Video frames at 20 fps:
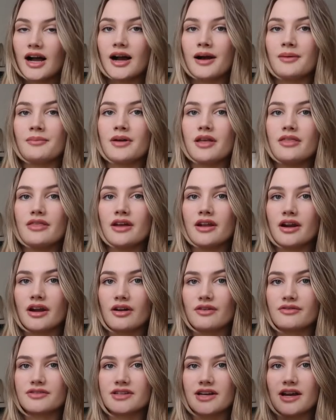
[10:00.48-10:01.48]
Um, and then I
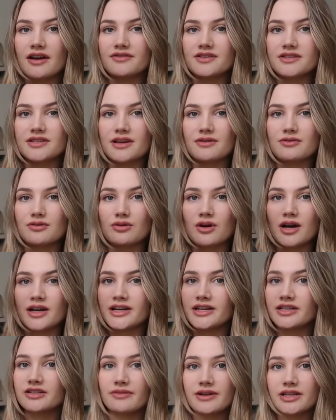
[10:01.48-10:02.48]
obviously have the sequel. I
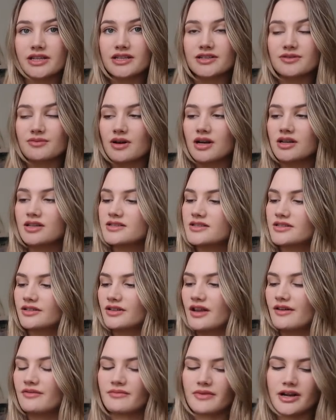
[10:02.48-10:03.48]
need to read this one, still
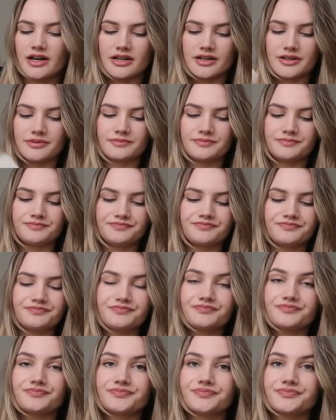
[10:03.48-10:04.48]
haven't read
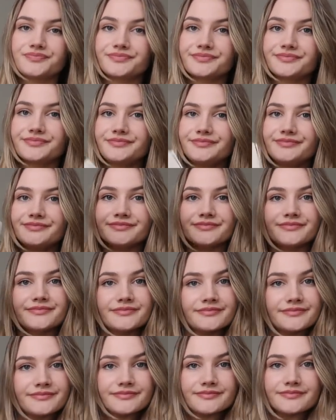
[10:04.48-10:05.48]

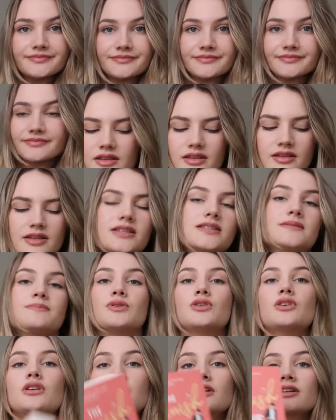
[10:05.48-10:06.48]
it. This
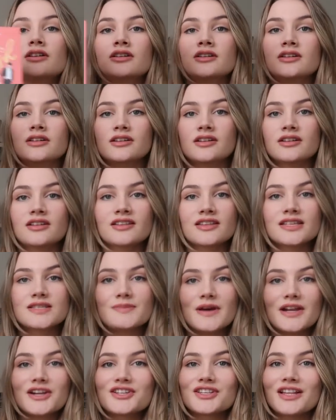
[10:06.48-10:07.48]
book
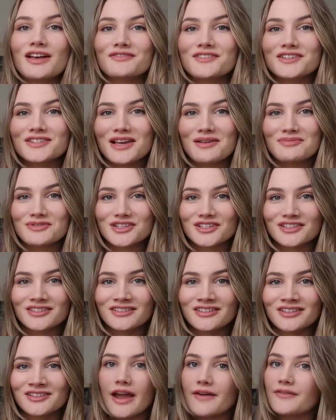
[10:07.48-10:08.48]
Spanish Love
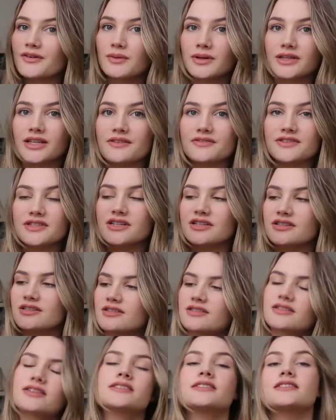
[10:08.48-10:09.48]
Deception. Everyone loves
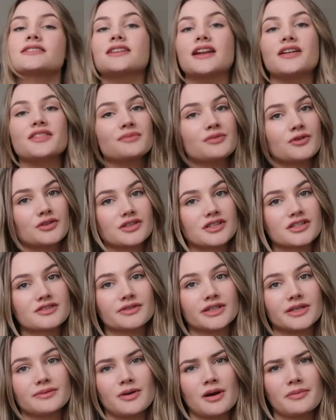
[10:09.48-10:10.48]
this. This is another book that's
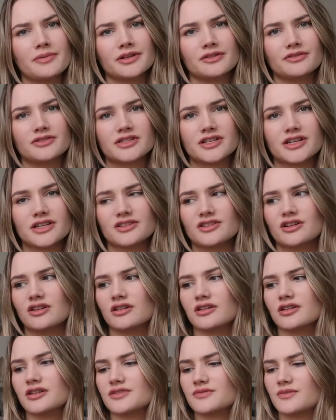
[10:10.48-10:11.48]
really popular on
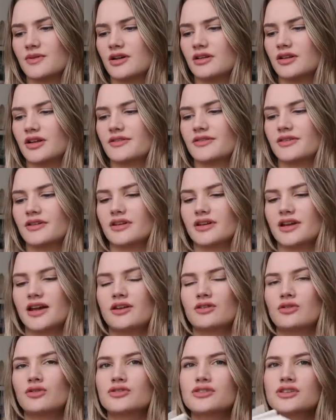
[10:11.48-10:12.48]
TikTok as well, I think.
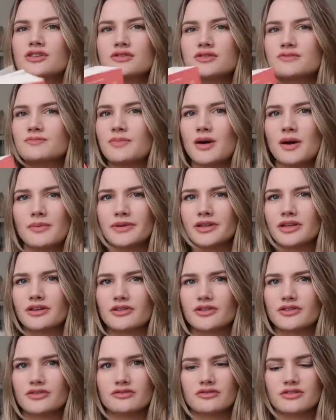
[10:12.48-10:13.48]
And also is popular
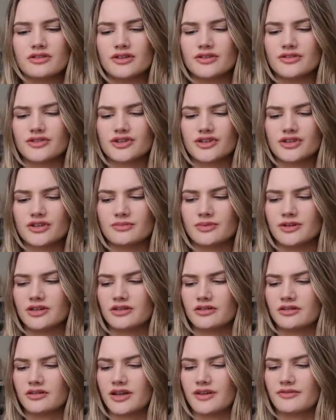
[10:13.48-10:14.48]
on YouTube
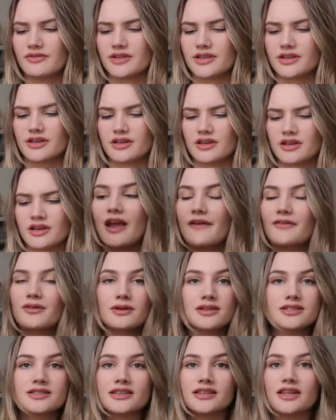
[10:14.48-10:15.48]
and everything.
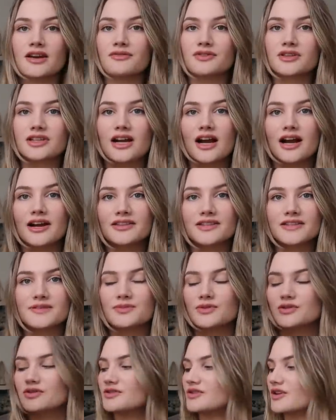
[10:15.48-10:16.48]
Everyone's in love with the guy in this
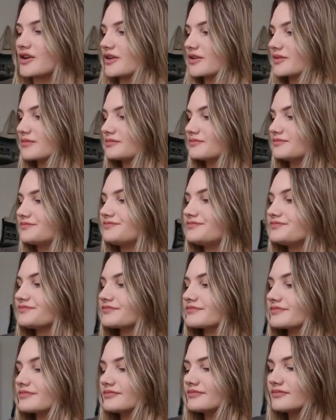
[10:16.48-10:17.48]
book, so
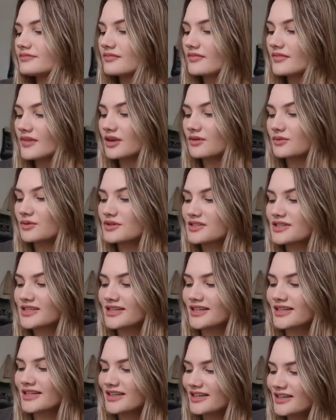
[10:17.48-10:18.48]
We'll
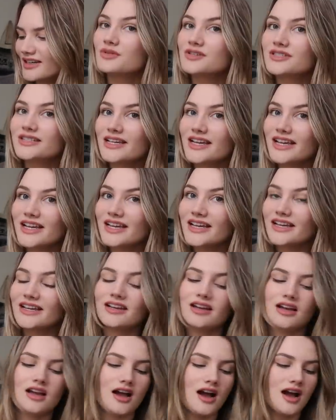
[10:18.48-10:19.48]
see. We'll
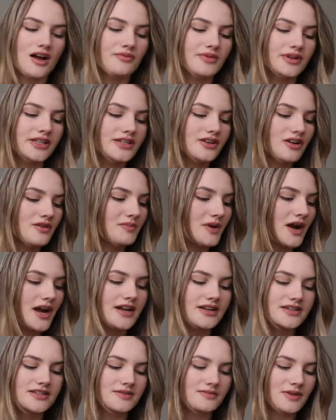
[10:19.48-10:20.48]
see. I really don't buy
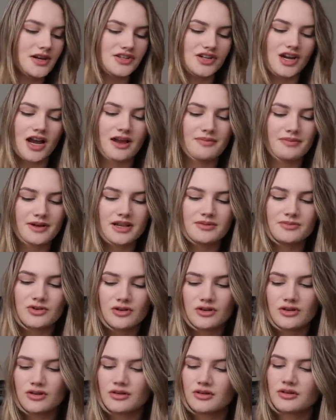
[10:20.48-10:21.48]
into much hype
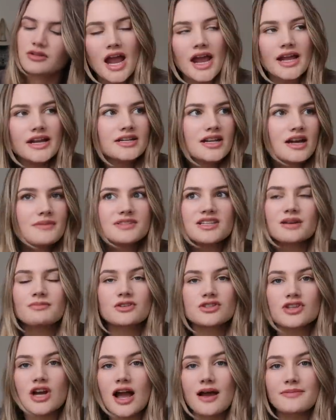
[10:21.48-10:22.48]
anymore. Anytime
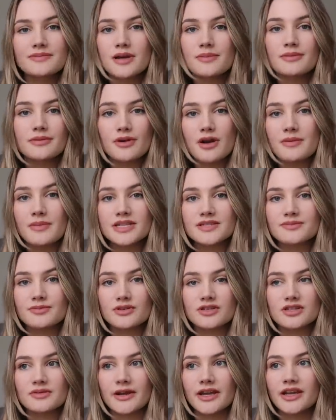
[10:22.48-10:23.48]
someone's hyped up a romance
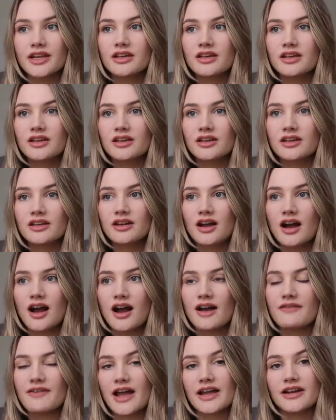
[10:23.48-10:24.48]
book to me,
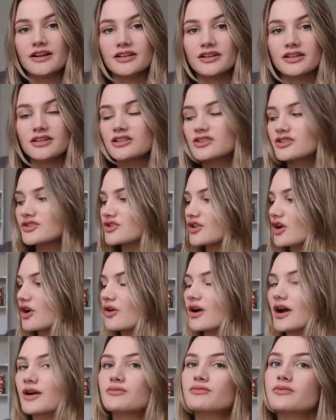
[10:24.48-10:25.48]
I've hated it. So
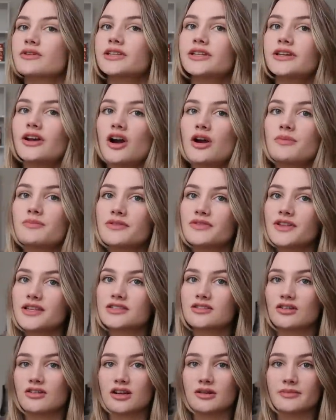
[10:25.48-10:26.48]
I really hope that
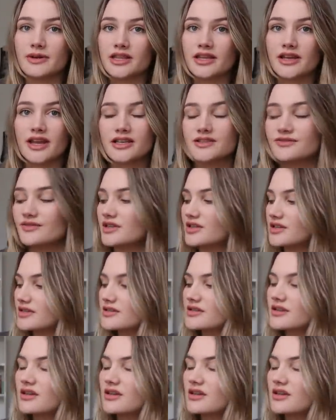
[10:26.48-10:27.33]
that's not going to be the case for this.